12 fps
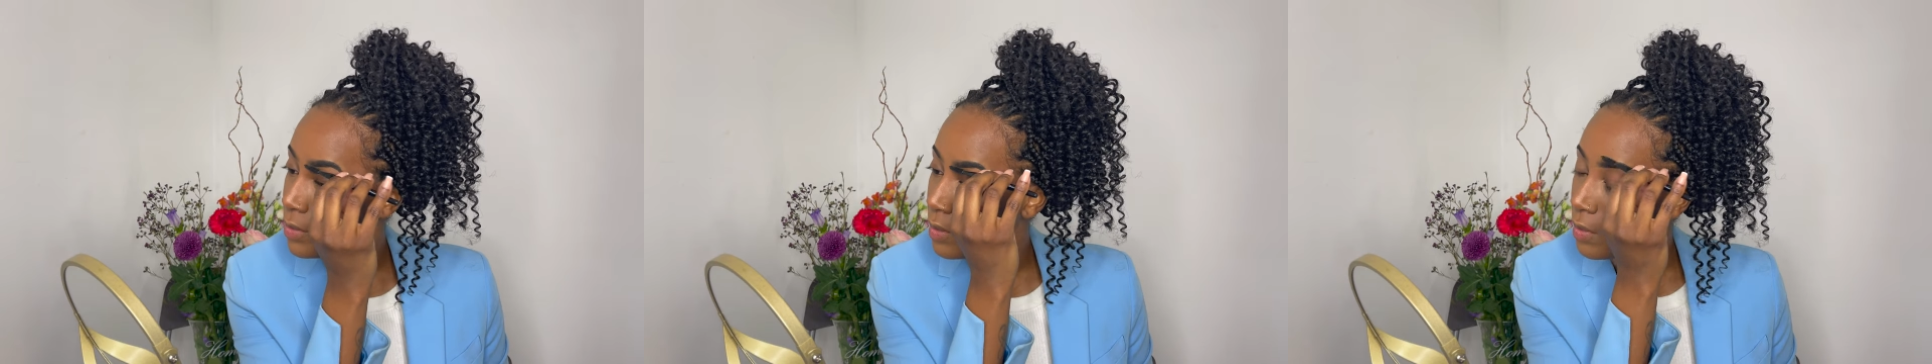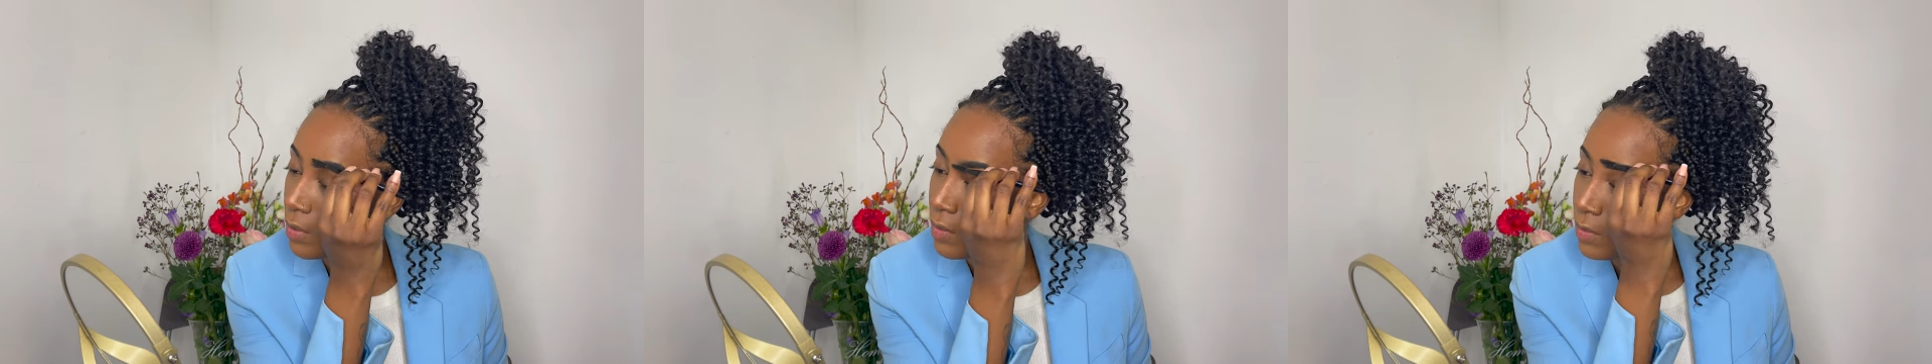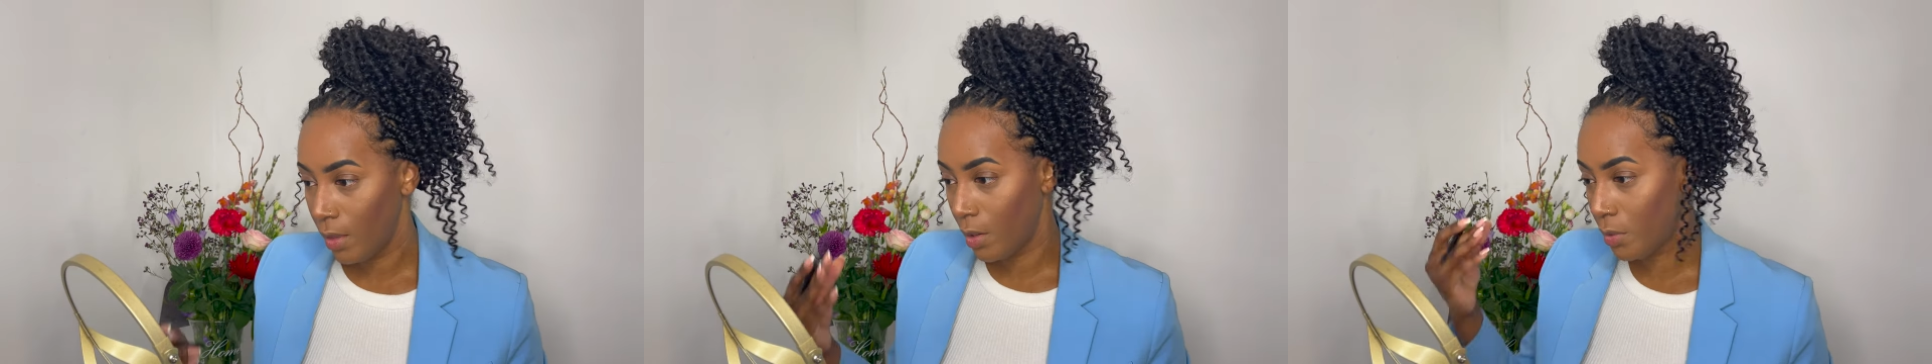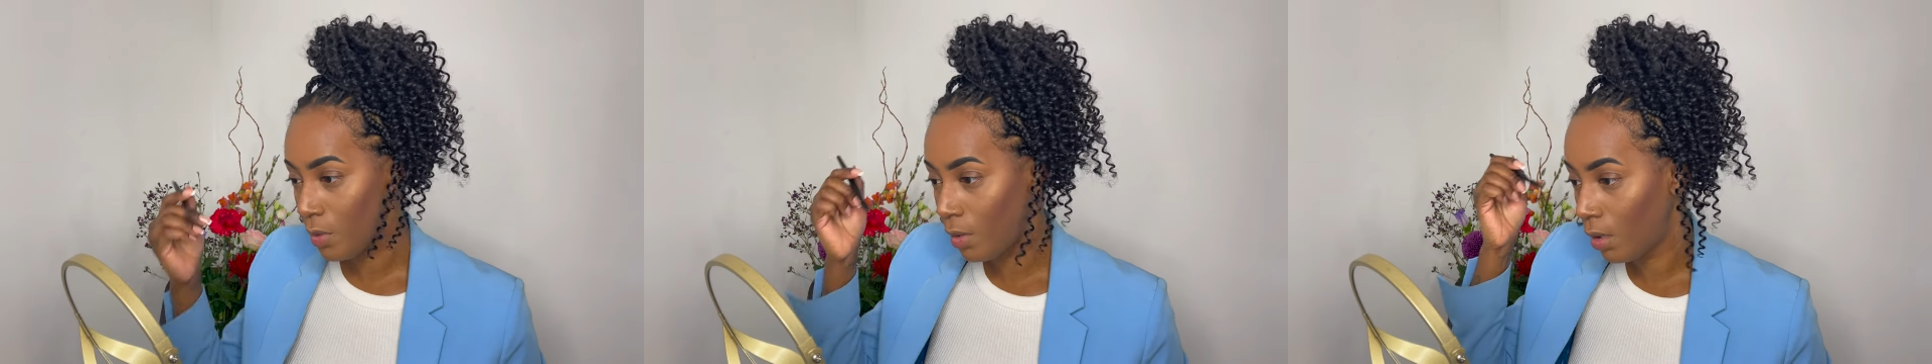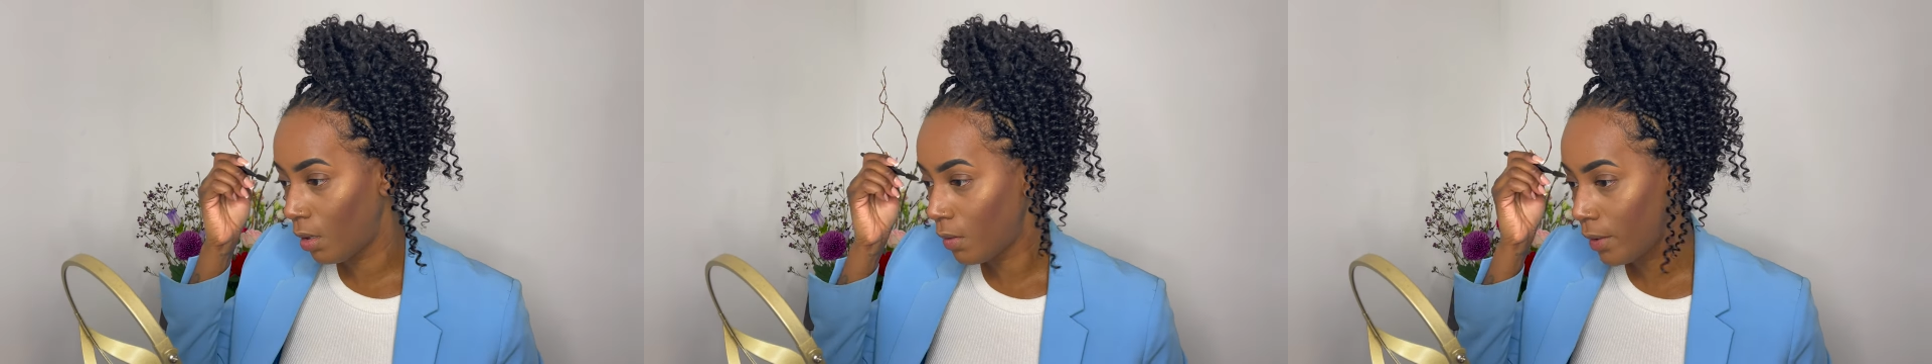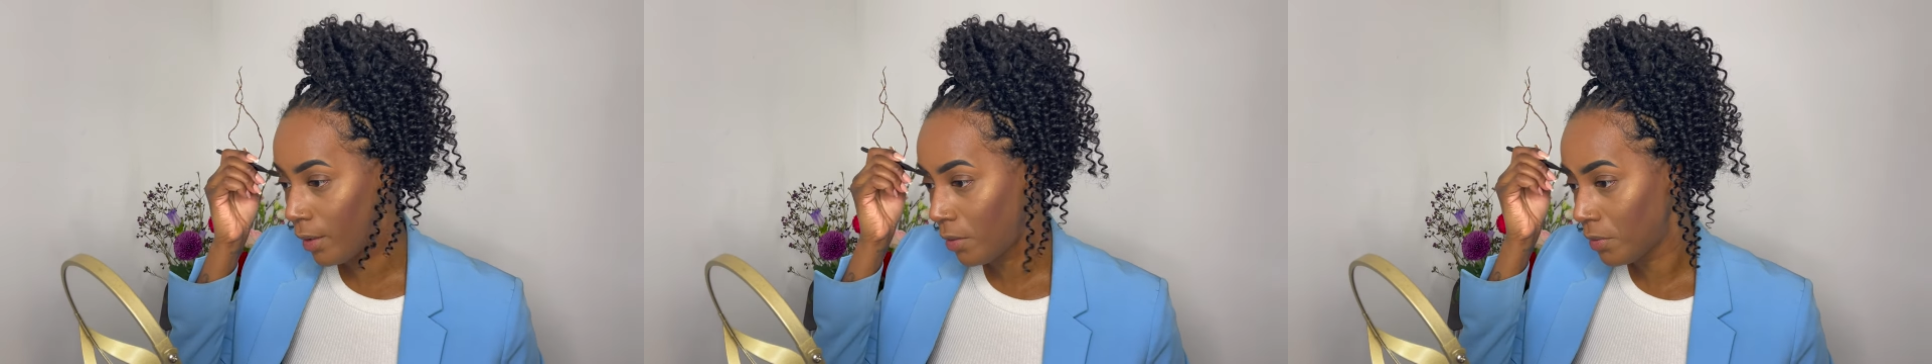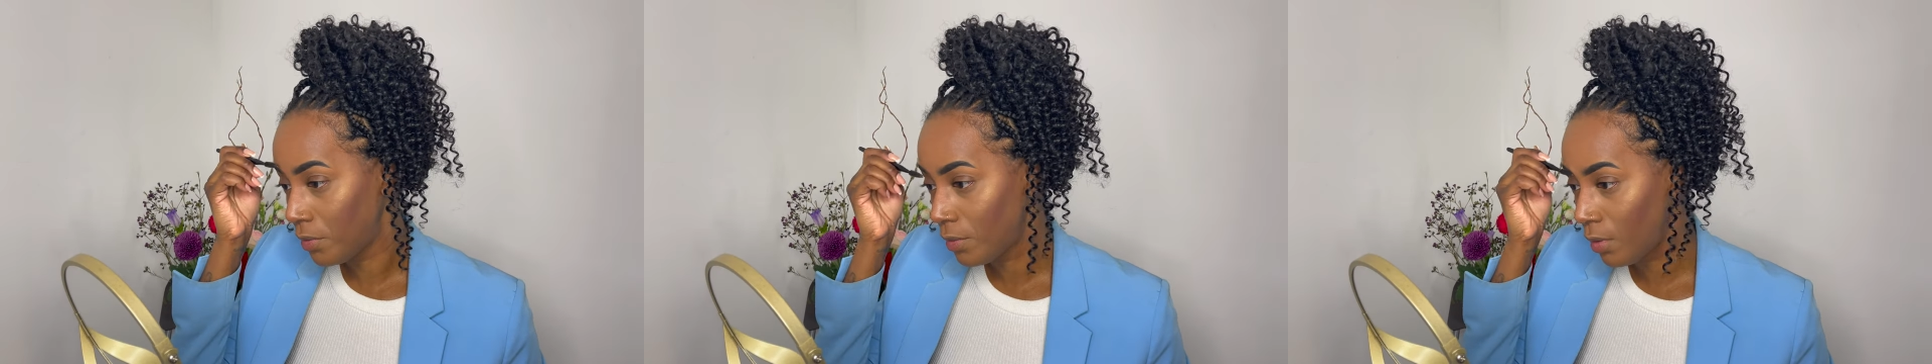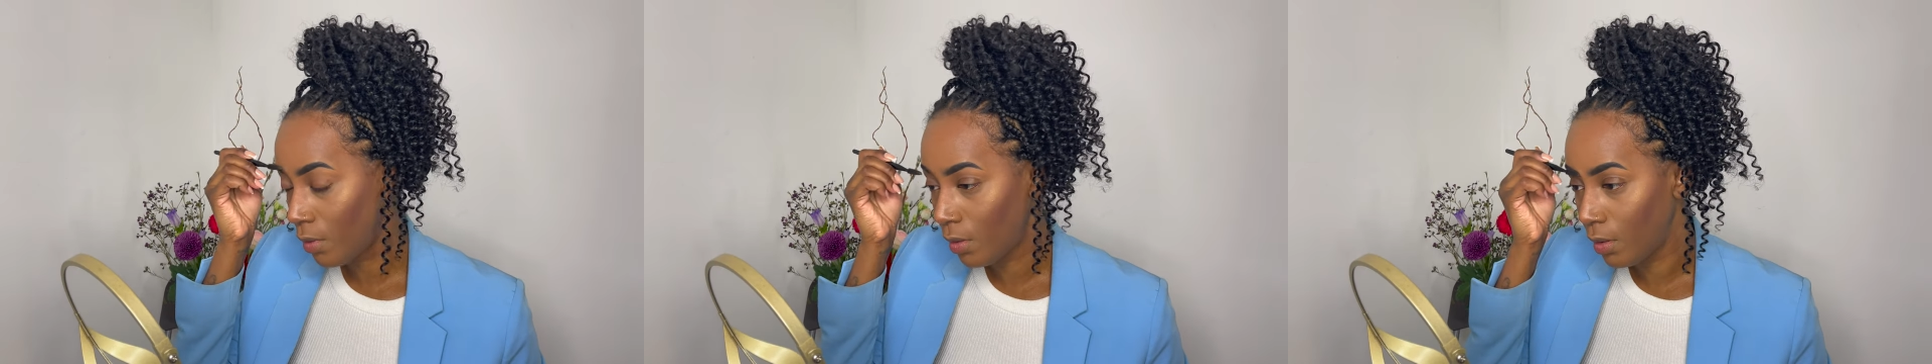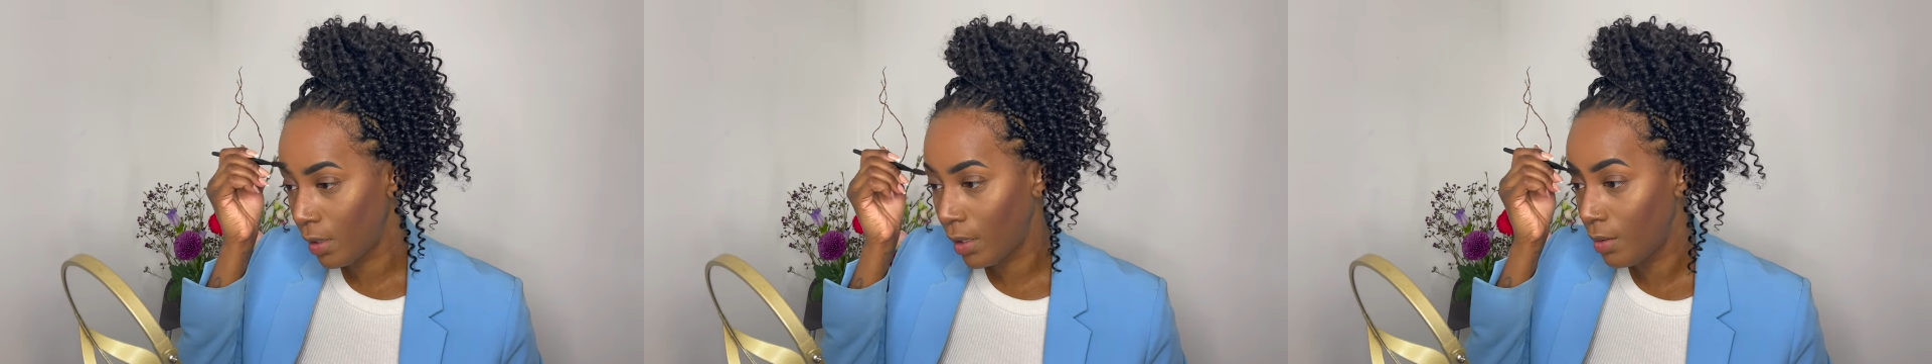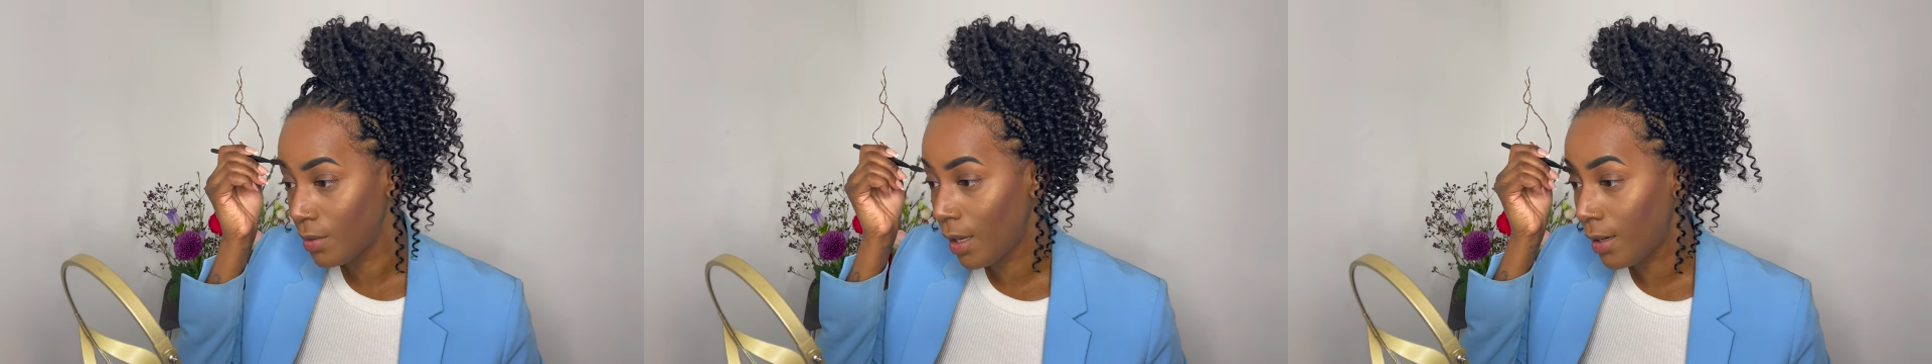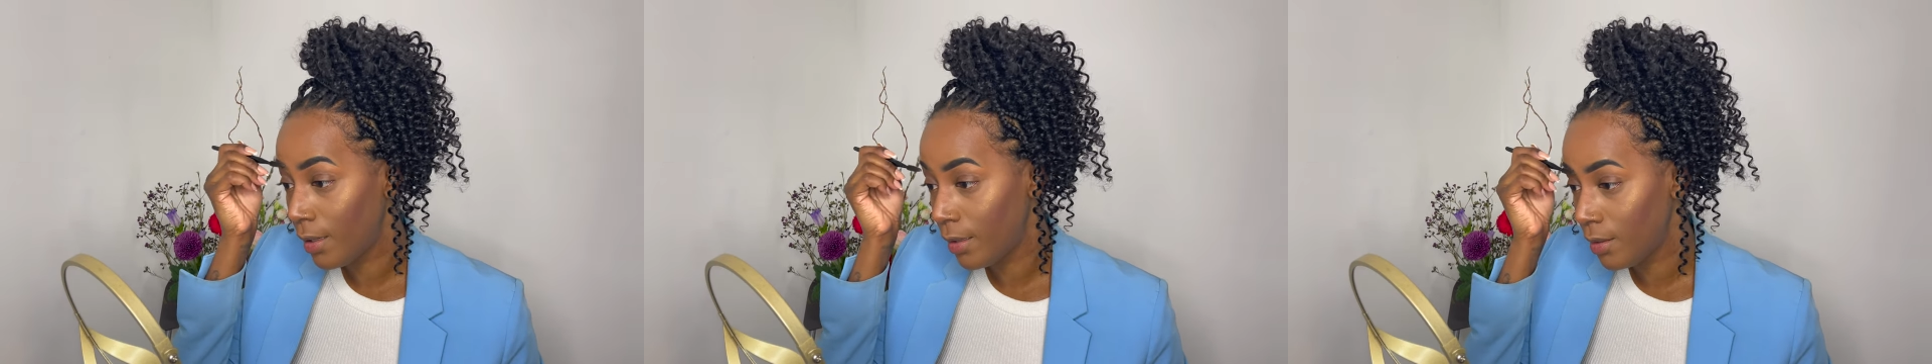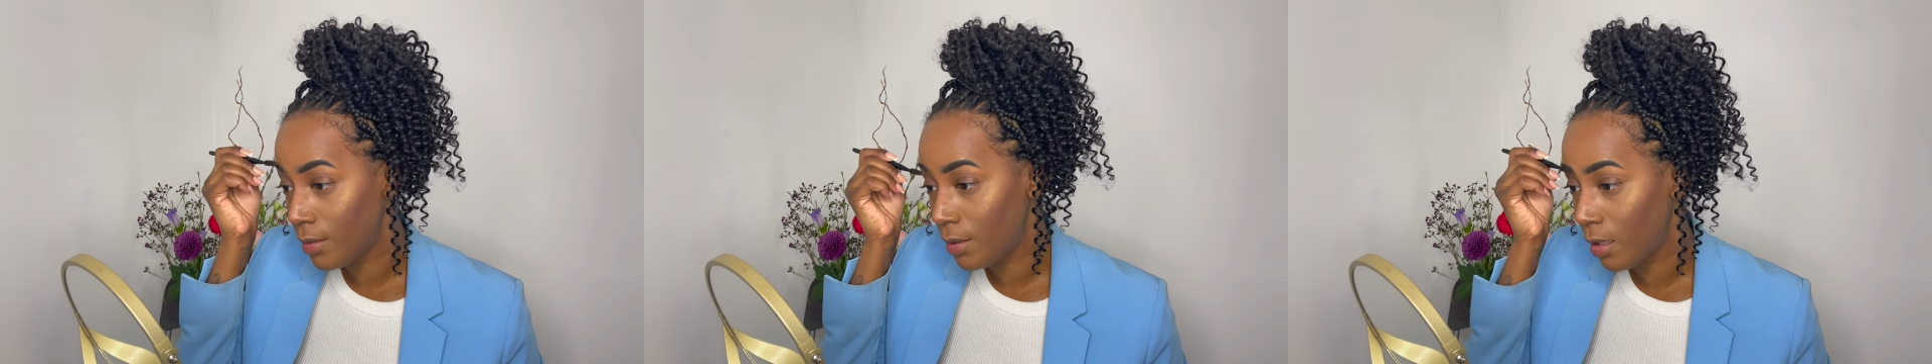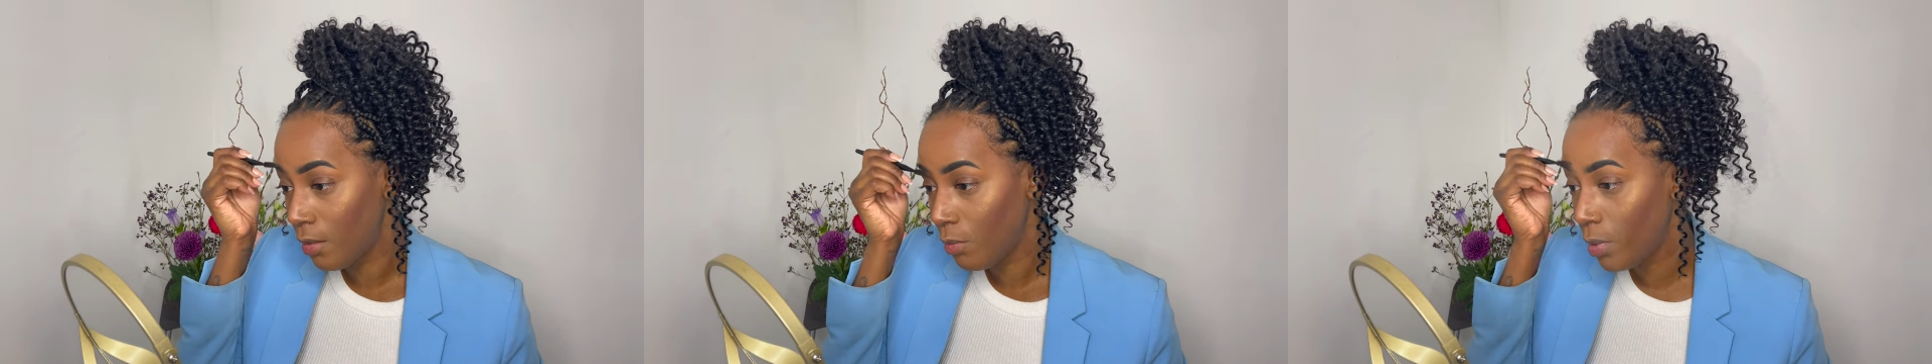so they don't always look exactly the same,